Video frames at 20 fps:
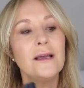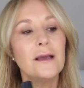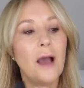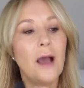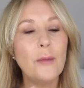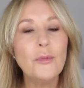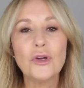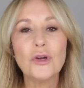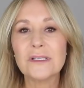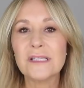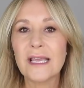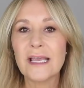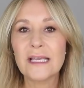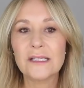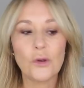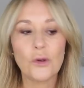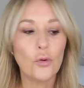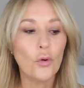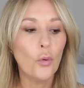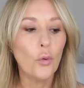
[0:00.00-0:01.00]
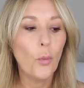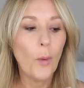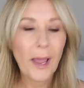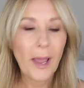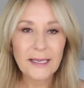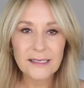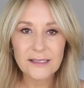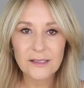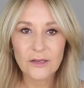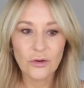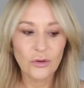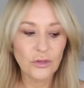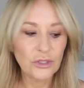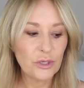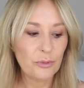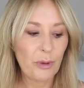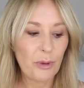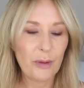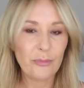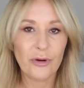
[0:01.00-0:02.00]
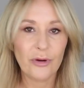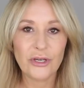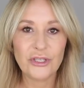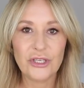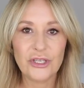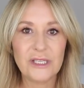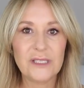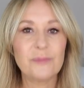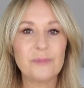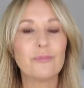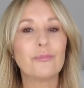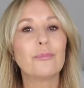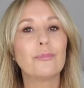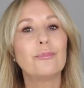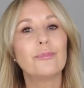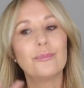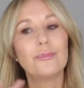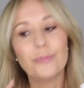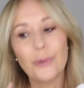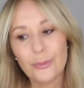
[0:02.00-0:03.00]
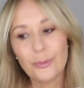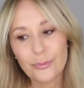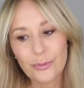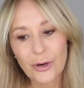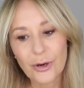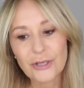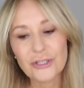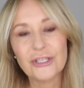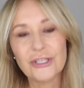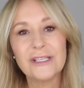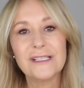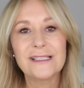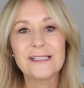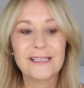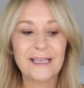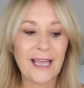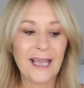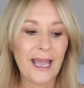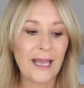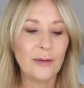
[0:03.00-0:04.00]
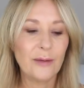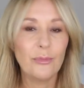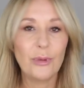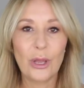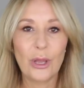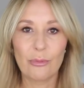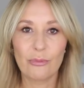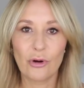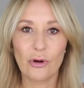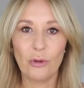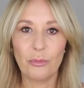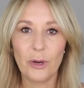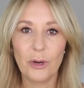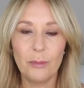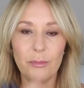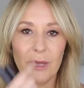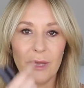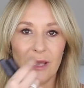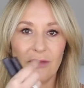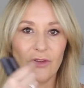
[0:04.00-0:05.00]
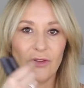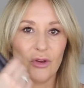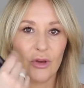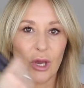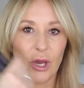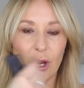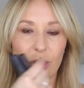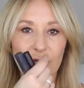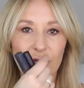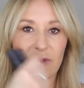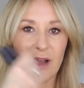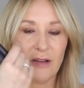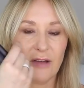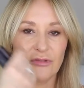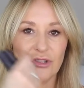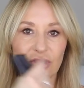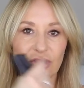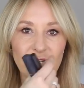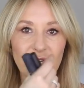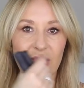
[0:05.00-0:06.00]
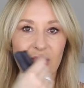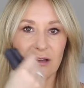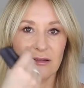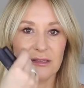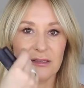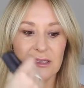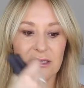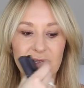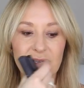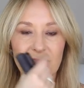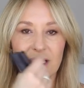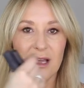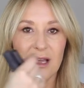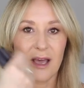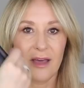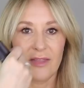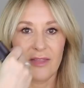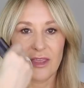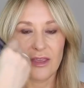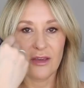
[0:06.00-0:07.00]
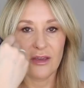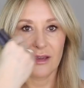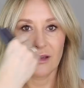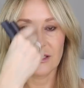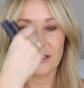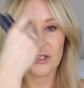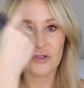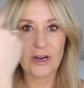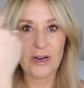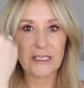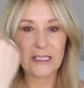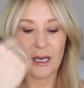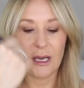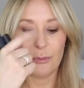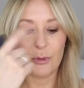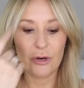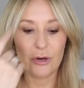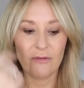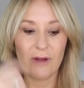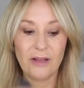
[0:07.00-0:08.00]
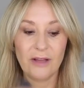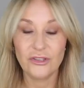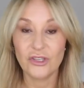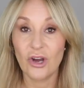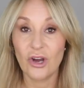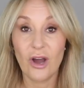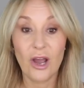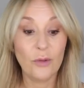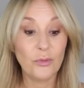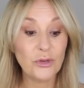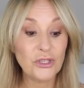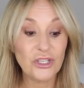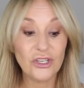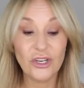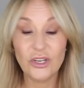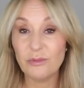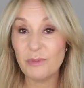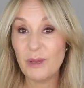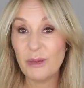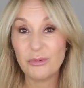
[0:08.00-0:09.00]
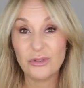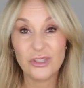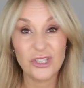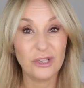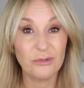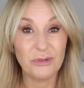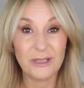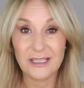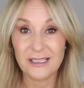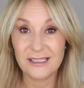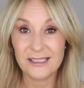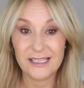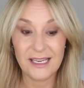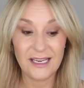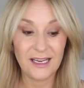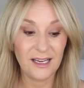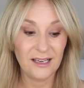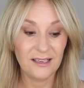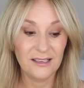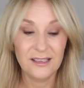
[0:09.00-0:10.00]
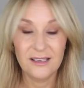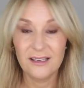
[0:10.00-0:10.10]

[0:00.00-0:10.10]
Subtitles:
I'm not saying it's always caused by brushes, but brushes can be a problem if you go around your nose and then you go straight up and around your eye, which a lot of people do with concealer.